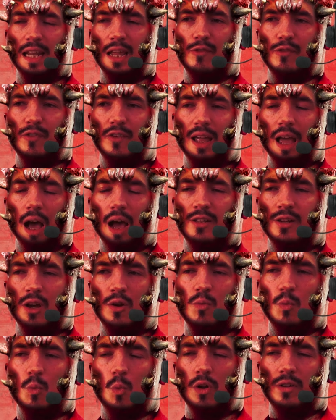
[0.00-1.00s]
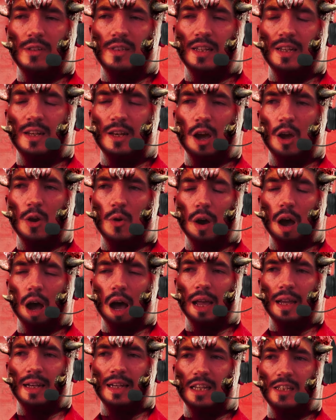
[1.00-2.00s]
live, I don't want it, no,
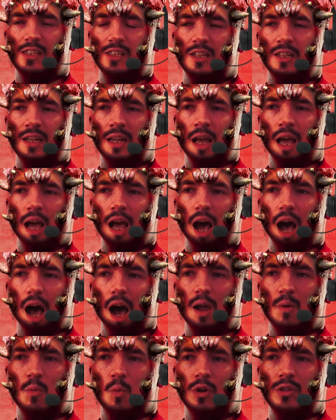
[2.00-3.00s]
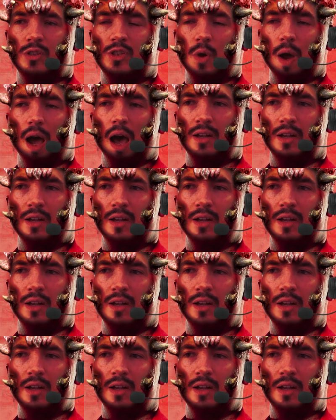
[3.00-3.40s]
I, listen, I want to